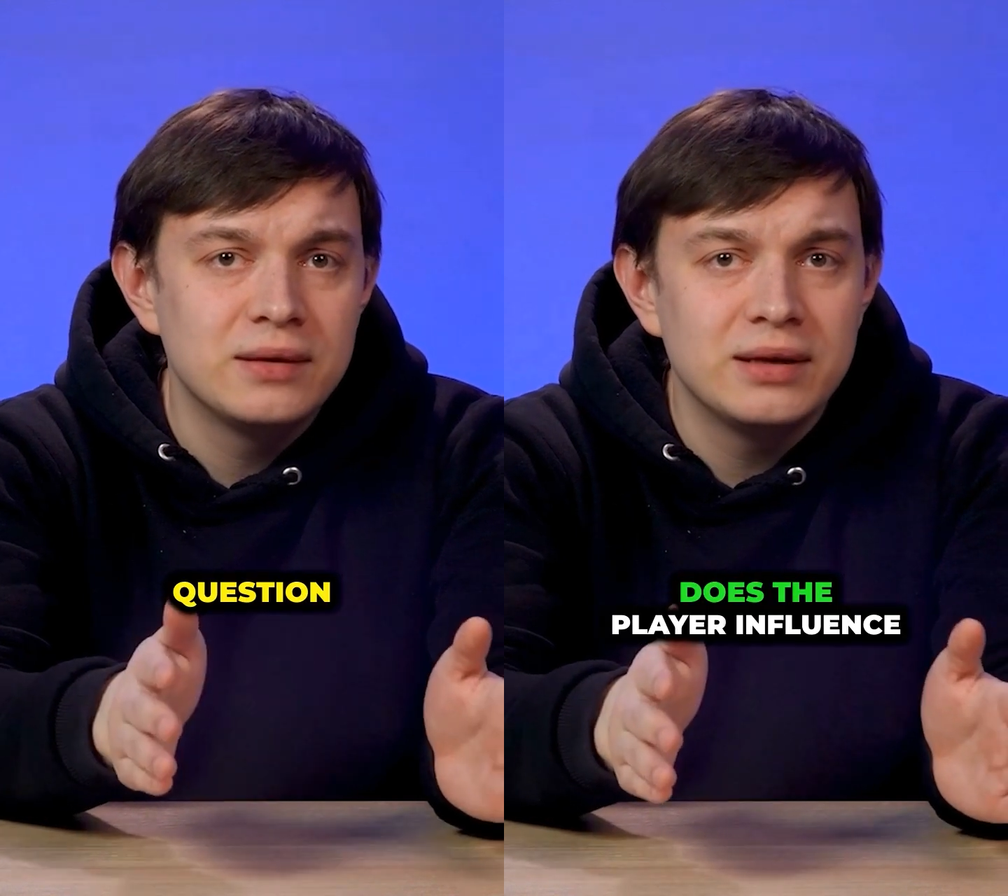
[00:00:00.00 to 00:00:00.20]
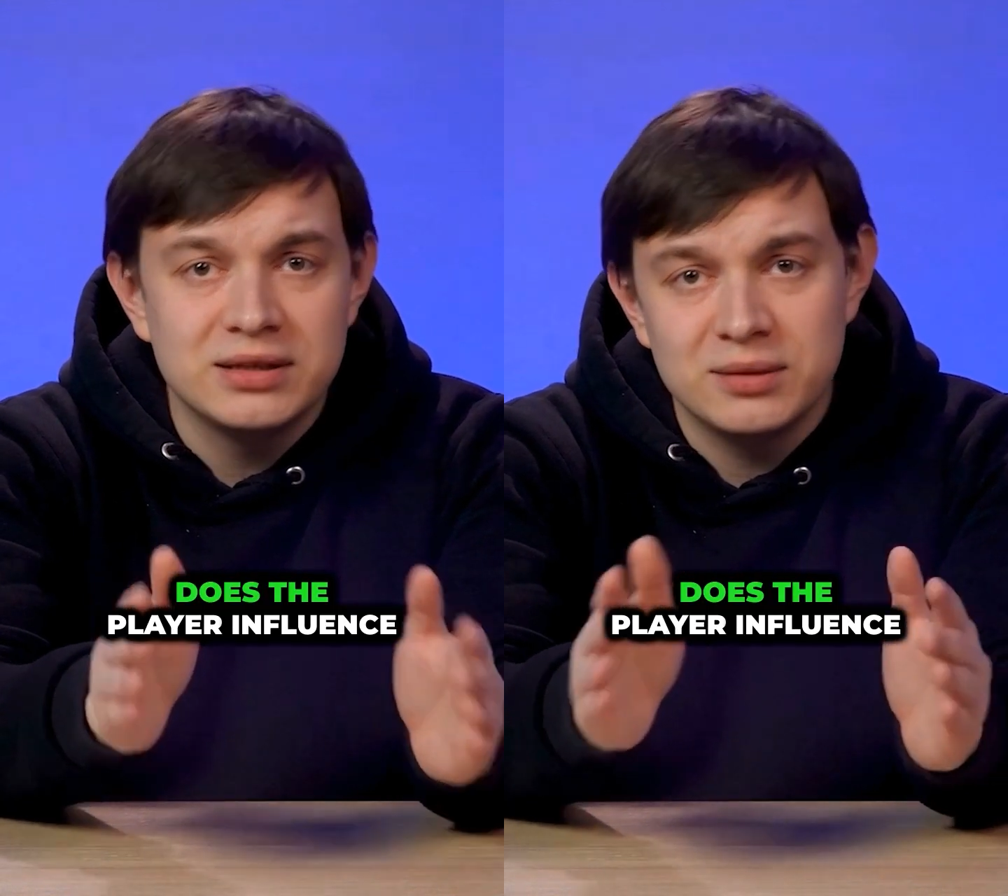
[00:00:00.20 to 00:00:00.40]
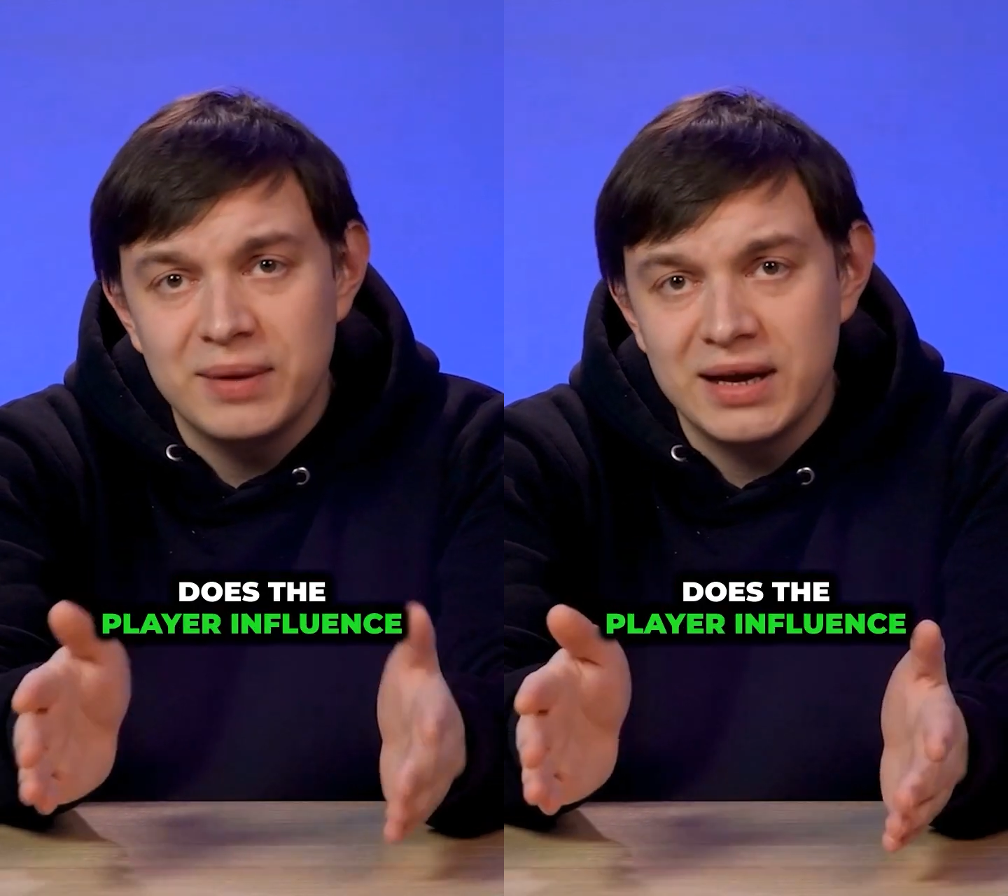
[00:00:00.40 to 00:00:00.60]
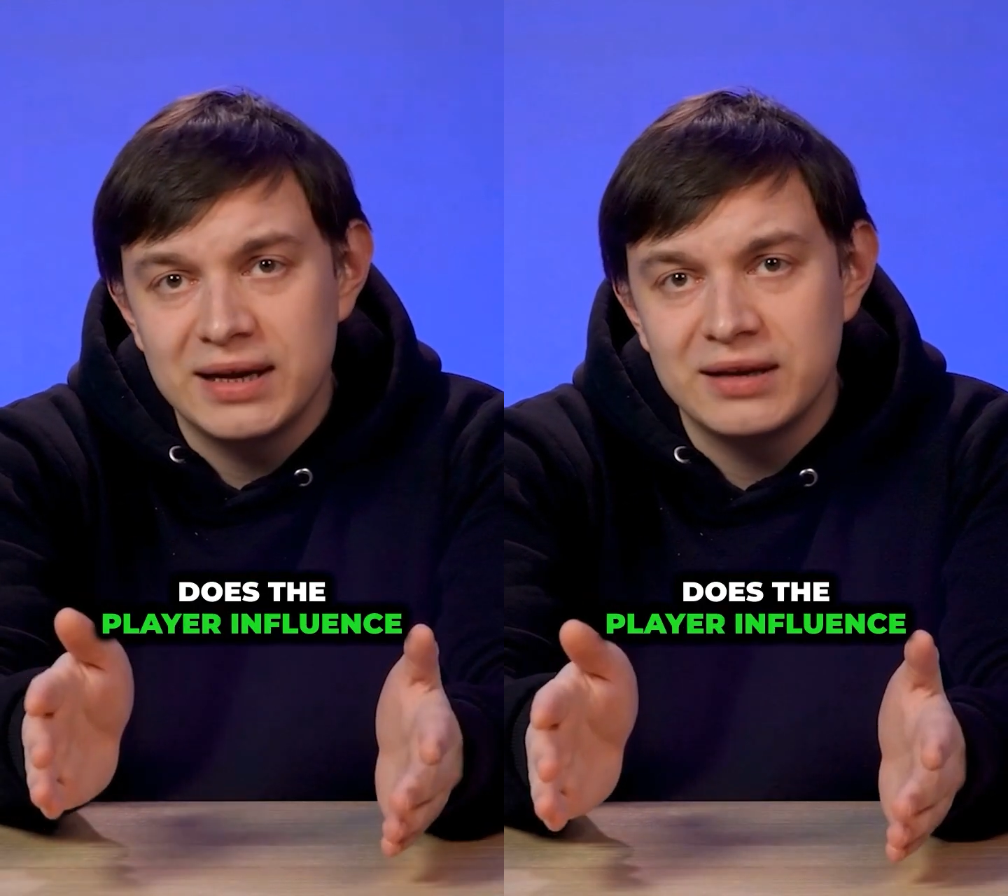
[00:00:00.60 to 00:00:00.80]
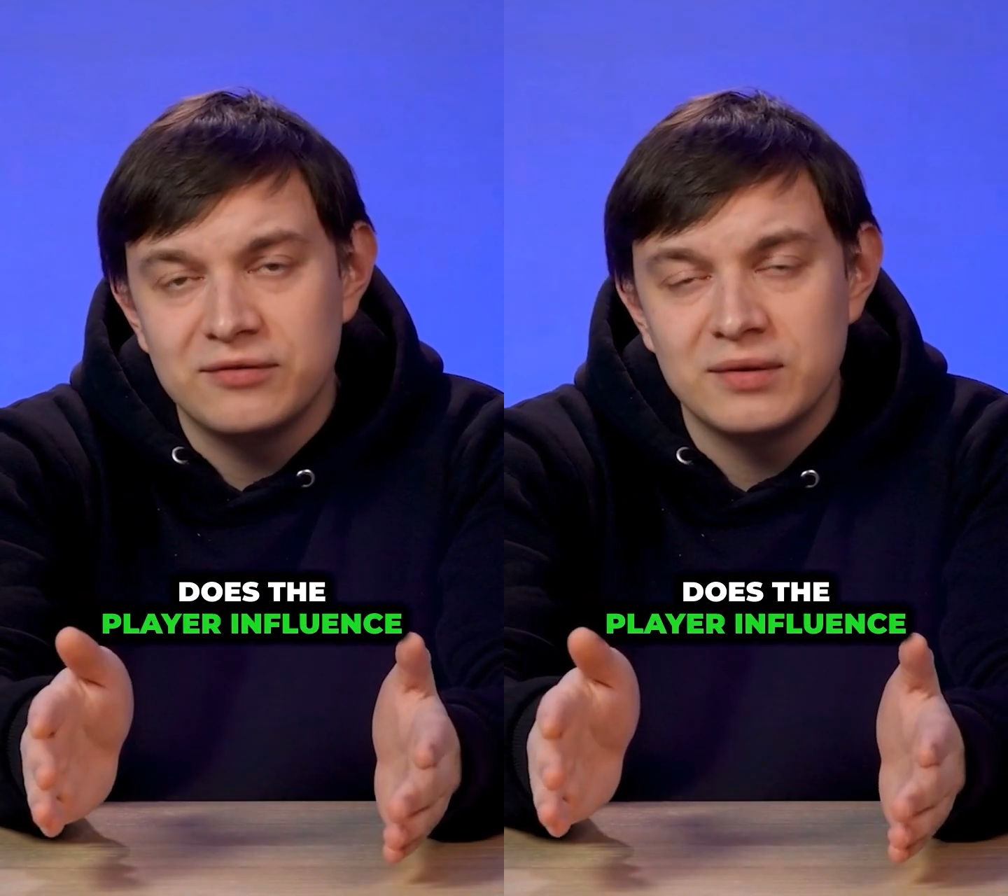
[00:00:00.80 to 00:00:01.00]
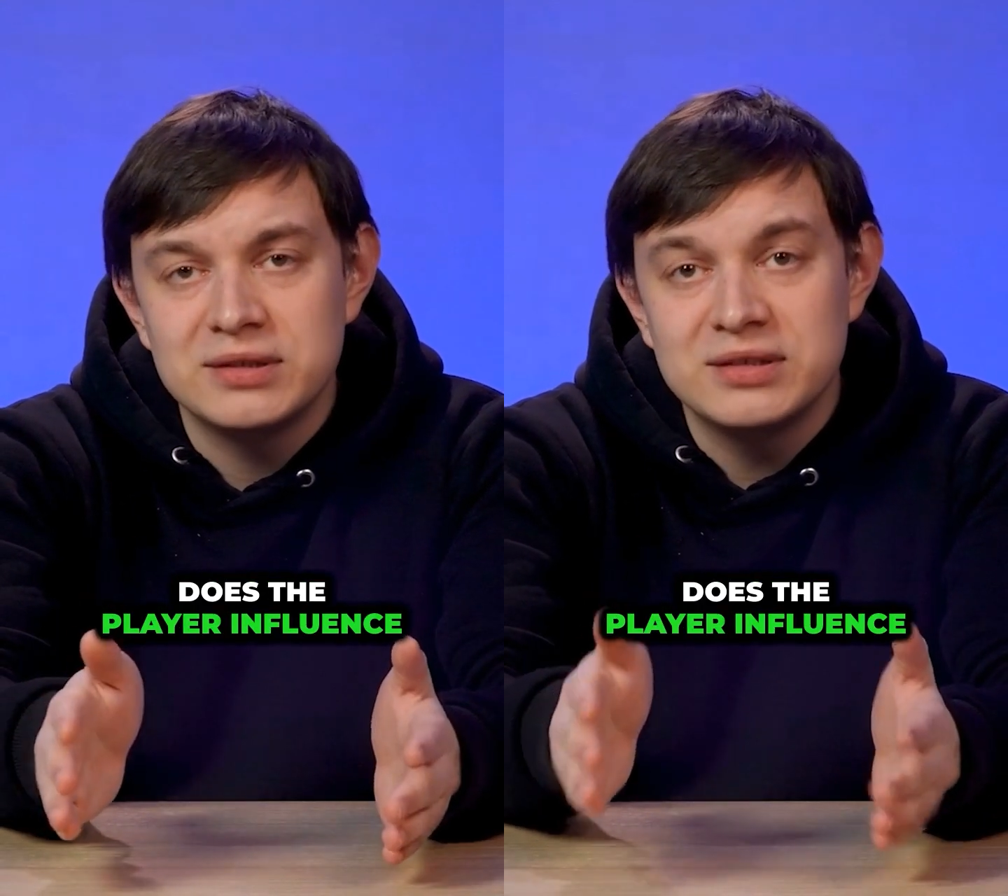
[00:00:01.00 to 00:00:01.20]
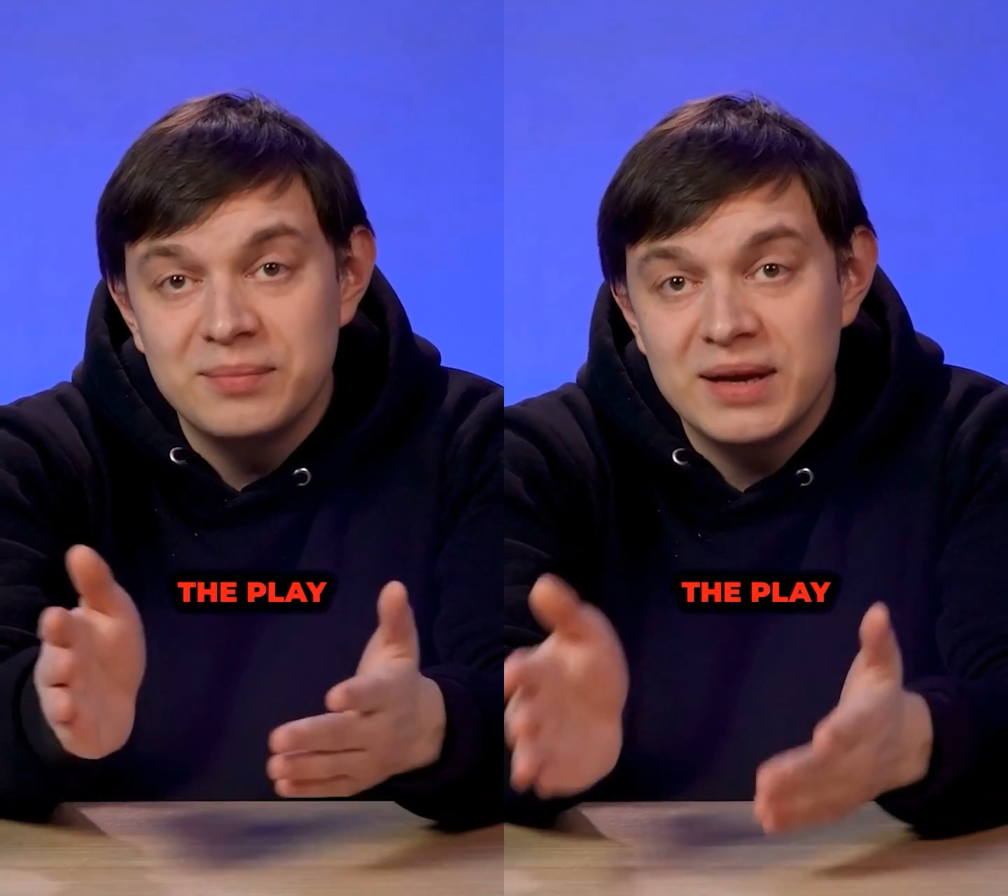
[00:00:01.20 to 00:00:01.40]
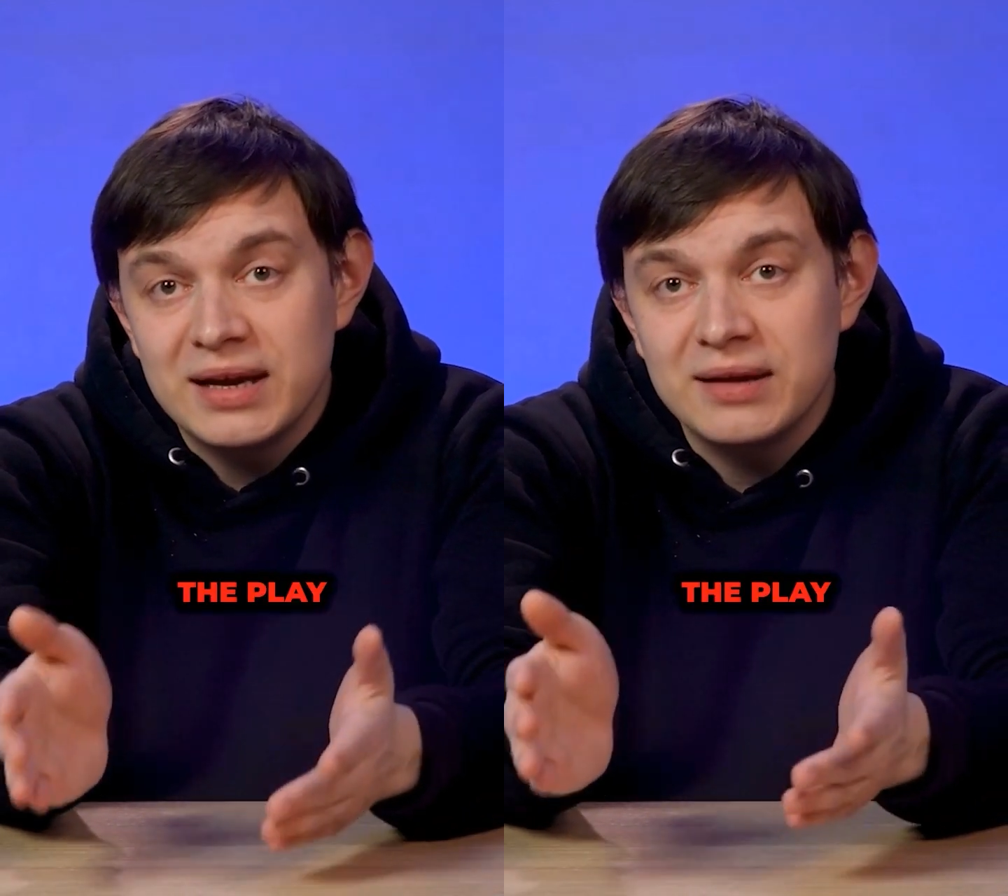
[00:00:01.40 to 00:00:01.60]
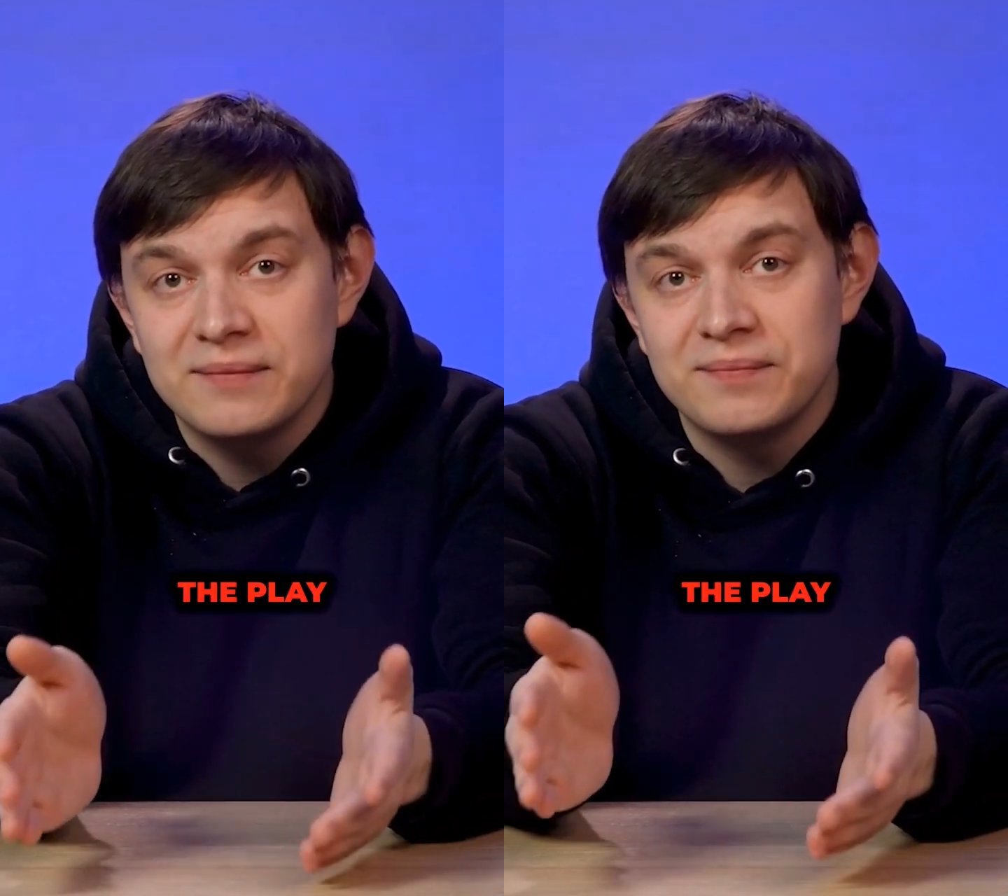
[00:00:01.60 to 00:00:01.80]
Does the player influence the play?